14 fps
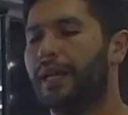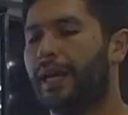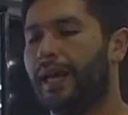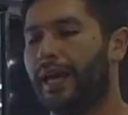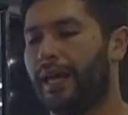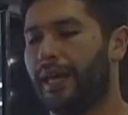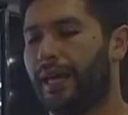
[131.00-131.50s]

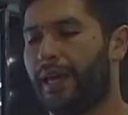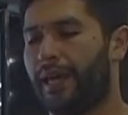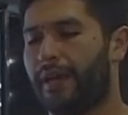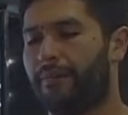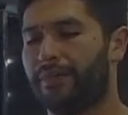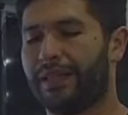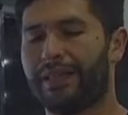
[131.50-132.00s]

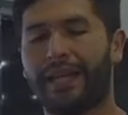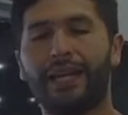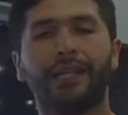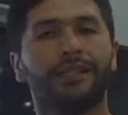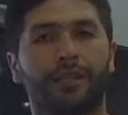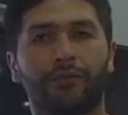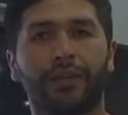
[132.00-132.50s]
And that
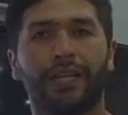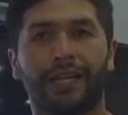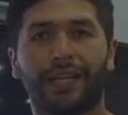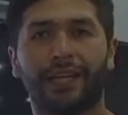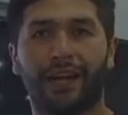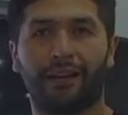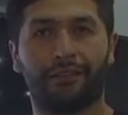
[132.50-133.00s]
is a really
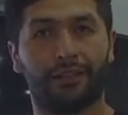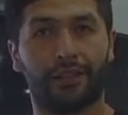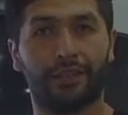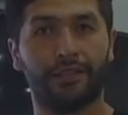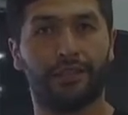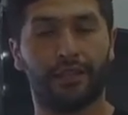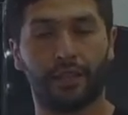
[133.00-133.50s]

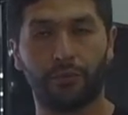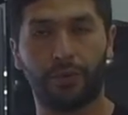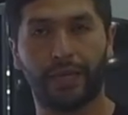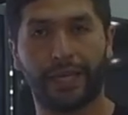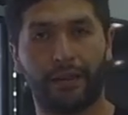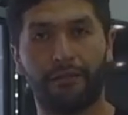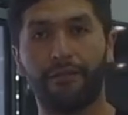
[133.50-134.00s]
characteristic that we
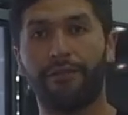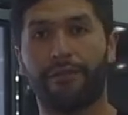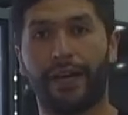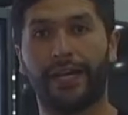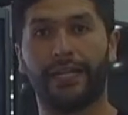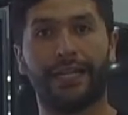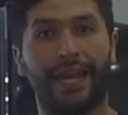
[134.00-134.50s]
can
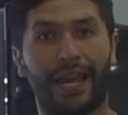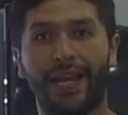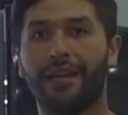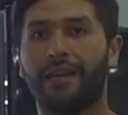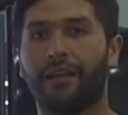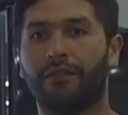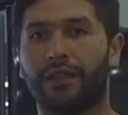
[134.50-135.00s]
find in
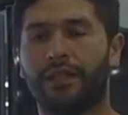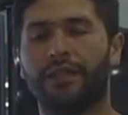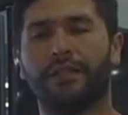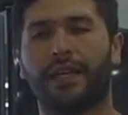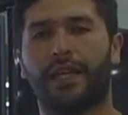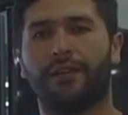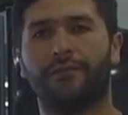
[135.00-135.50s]
any of
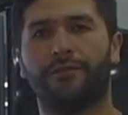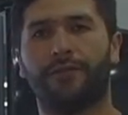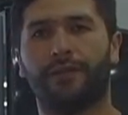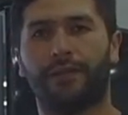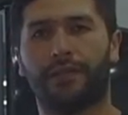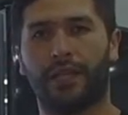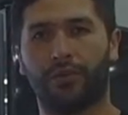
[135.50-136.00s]
these kind
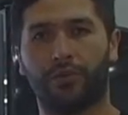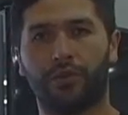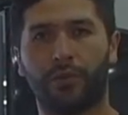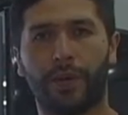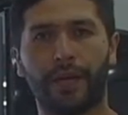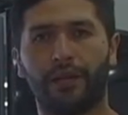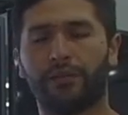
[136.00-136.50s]
of sandwich
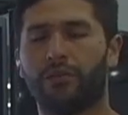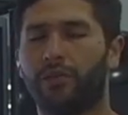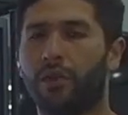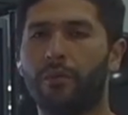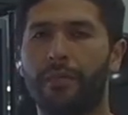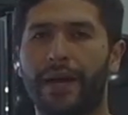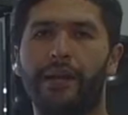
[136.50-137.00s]
panels,
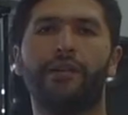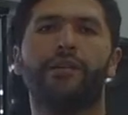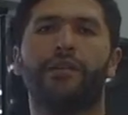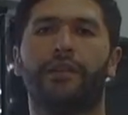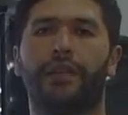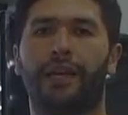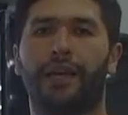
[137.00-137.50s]
no
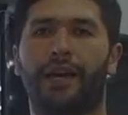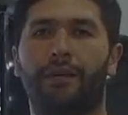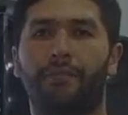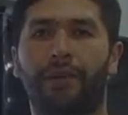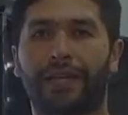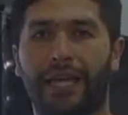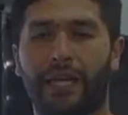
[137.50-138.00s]
matter the
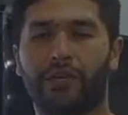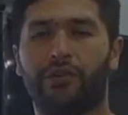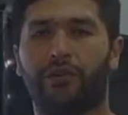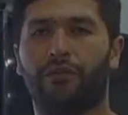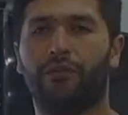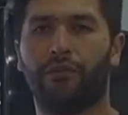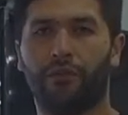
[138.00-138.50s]

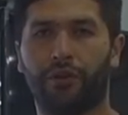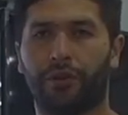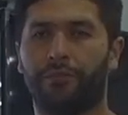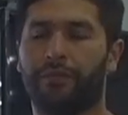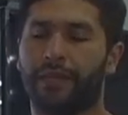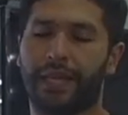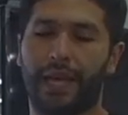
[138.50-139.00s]
application
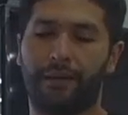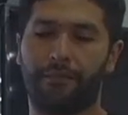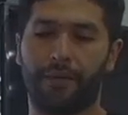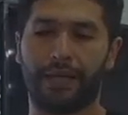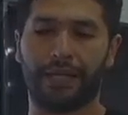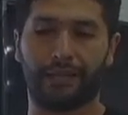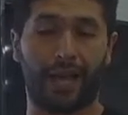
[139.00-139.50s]
form. Can
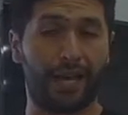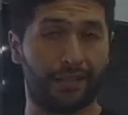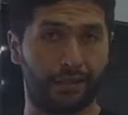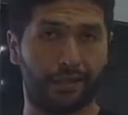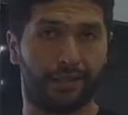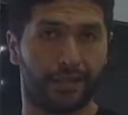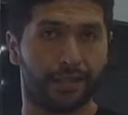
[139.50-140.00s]
be, as
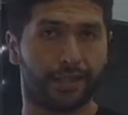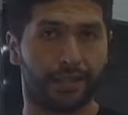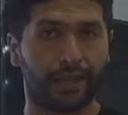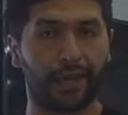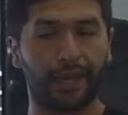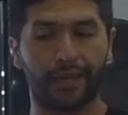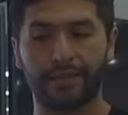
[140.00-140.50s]
in this
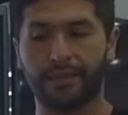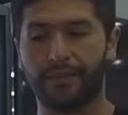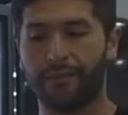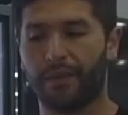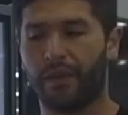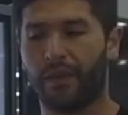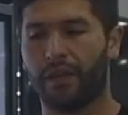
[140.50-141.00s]
case,
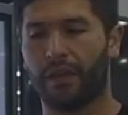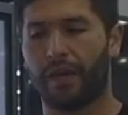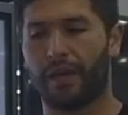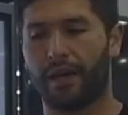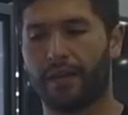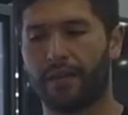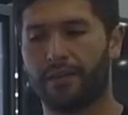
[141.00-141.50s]

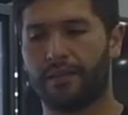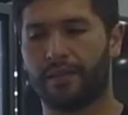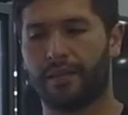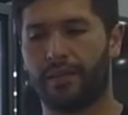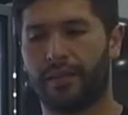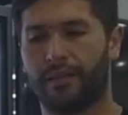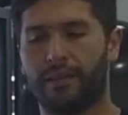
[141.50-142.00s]
as
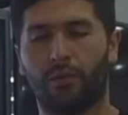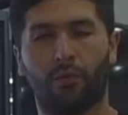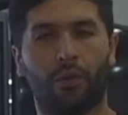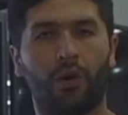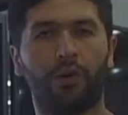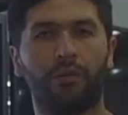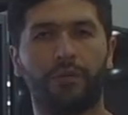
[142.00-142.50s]
a
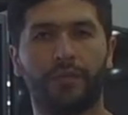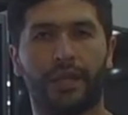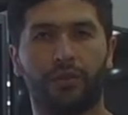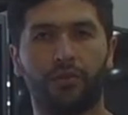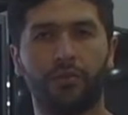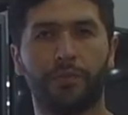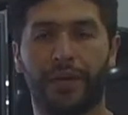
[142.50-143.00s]
wall
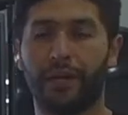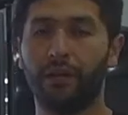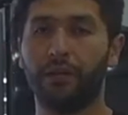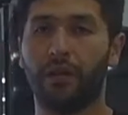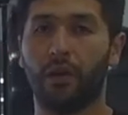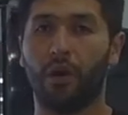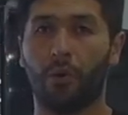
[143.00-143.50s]
sandwich
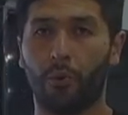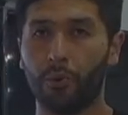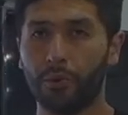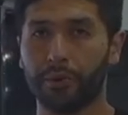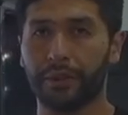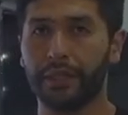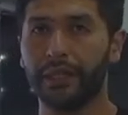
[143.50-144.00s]
panel
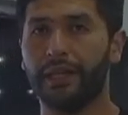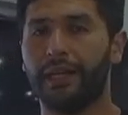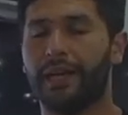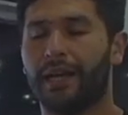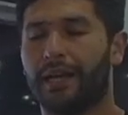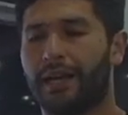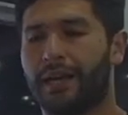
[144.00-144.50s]
or
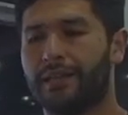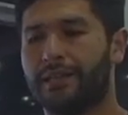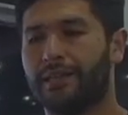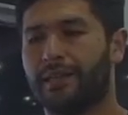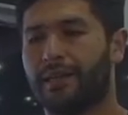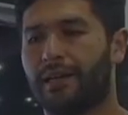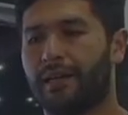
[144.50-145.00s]

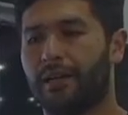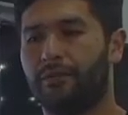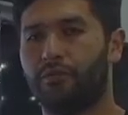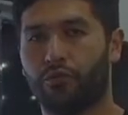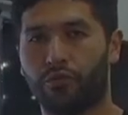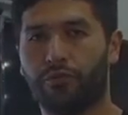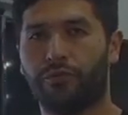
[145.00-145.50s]
as a
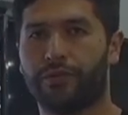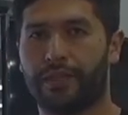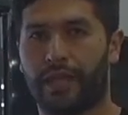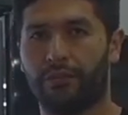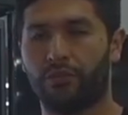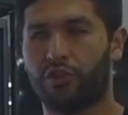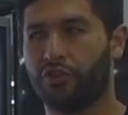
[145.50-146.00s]
roof
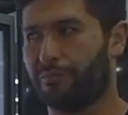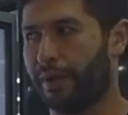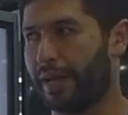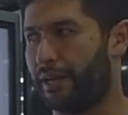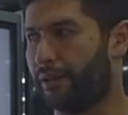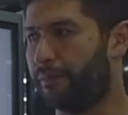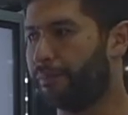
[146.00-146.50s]
sandwich
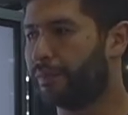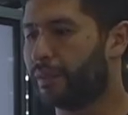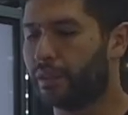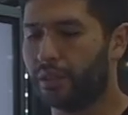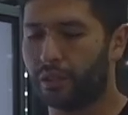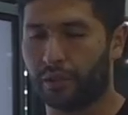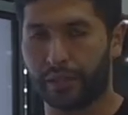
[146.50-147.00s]
panel.
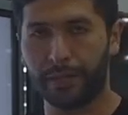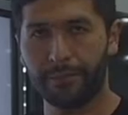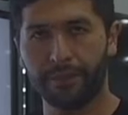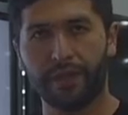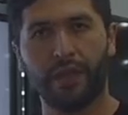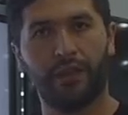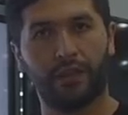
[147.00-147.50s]

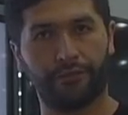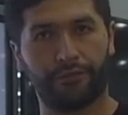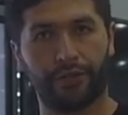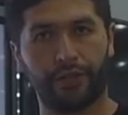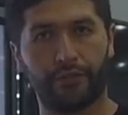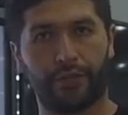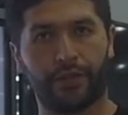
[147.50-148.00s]
Okay, the
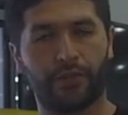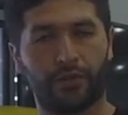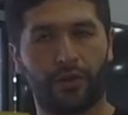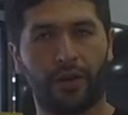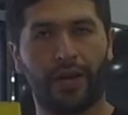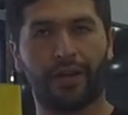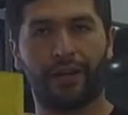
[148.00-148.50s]
first one.
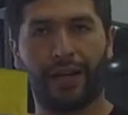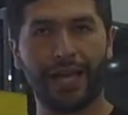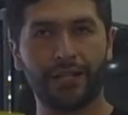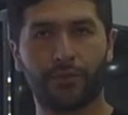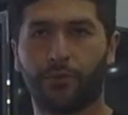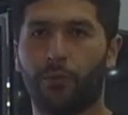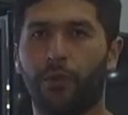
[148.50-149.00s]
So
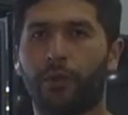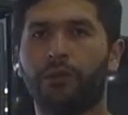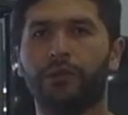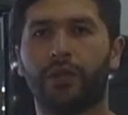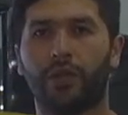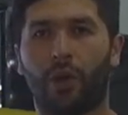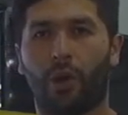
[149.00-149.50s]
glass
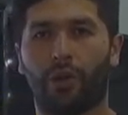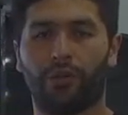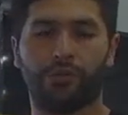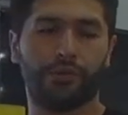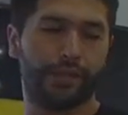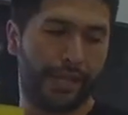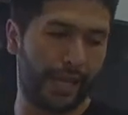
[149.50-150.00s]
wool,
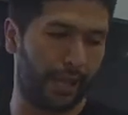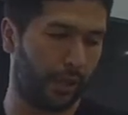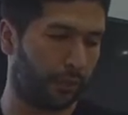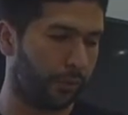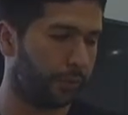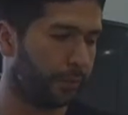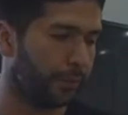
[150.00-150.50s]
color yellow.